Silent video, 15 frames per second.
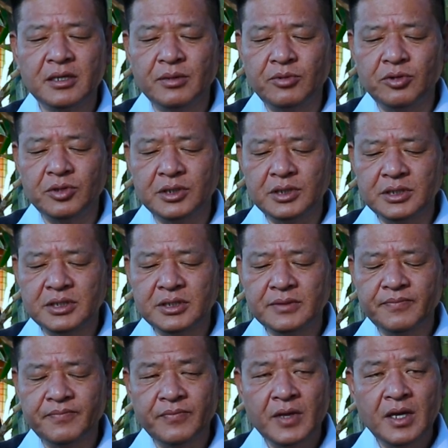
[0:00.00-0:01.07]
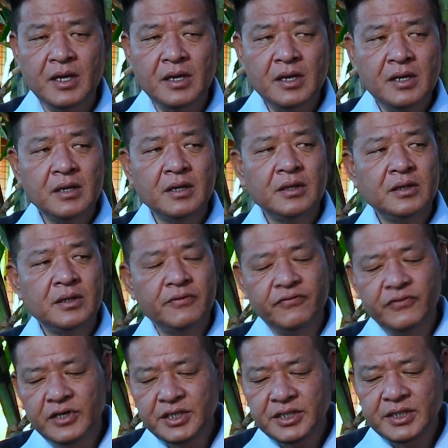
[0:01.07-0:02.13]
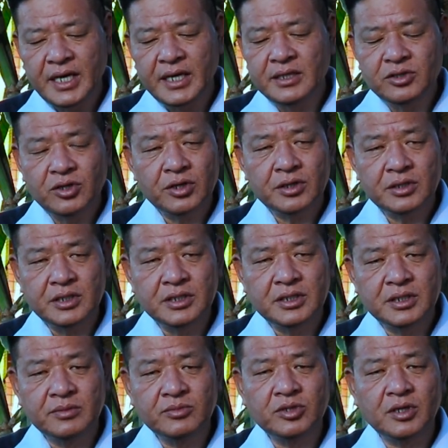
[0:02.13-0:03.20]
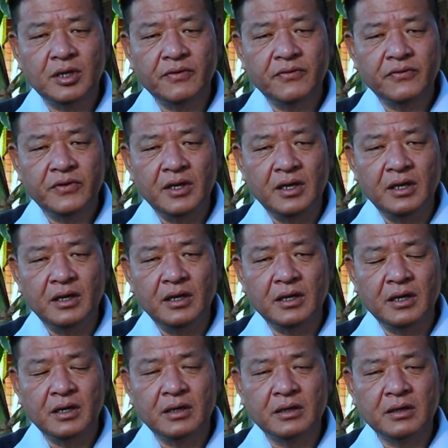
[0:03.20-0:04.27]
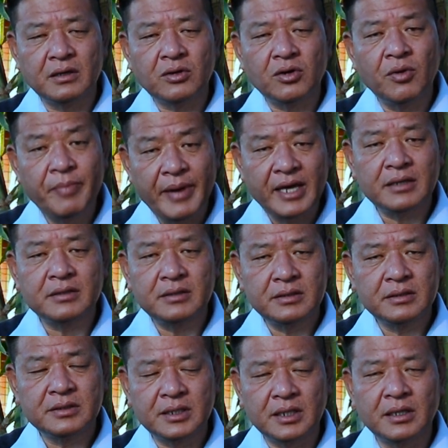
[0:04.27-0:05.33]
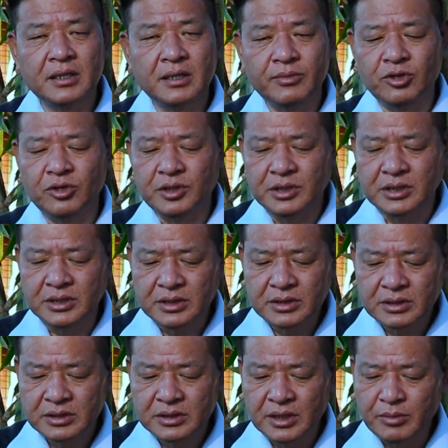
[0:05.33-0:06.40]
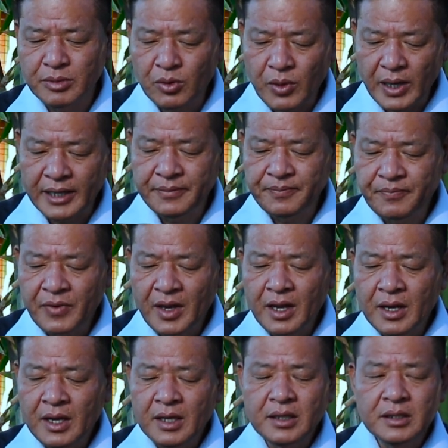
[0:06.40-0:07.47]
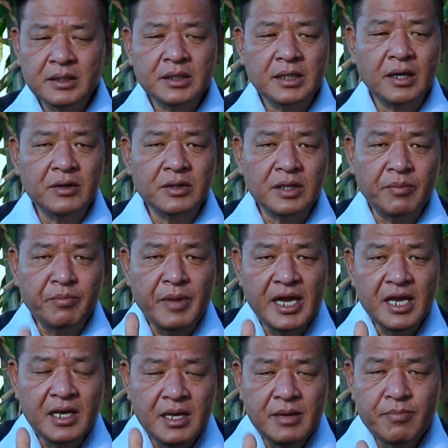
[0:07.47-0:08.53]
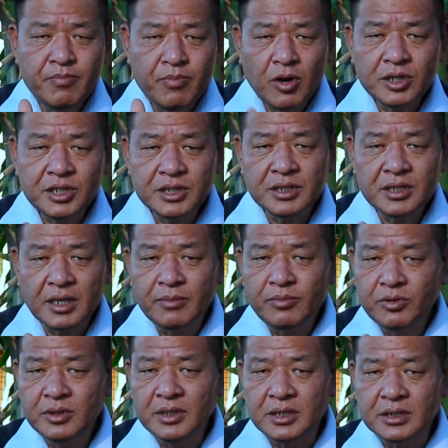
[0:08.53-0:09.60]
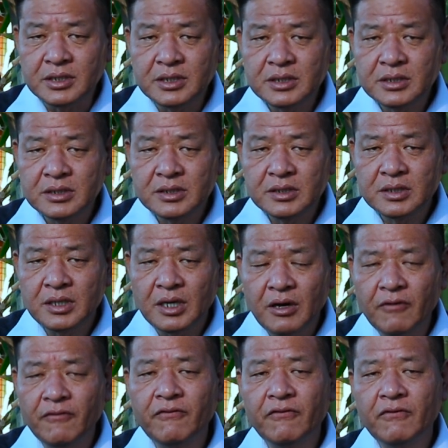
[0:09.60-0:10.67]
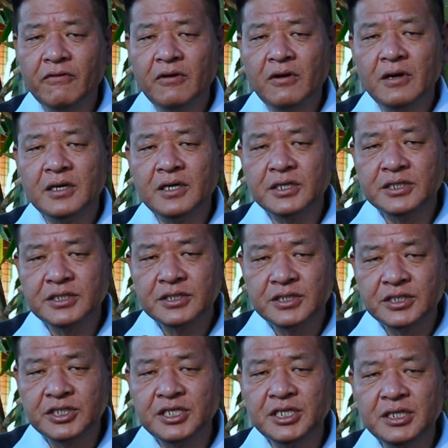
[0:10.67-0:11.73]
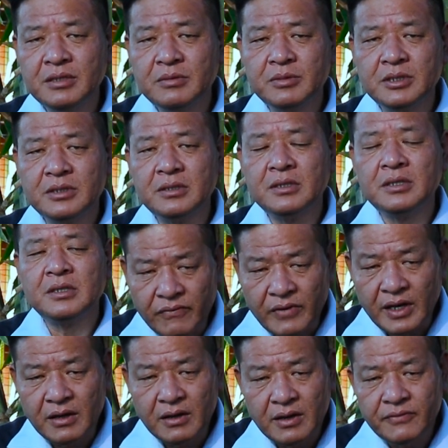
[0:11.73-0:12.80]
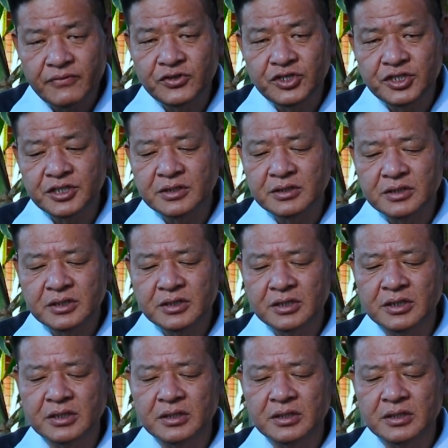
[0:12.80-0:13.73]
communities. The first, I'll talk in terms of the compact settled communities. Number one, now the main important component of a sustainable, well-efficient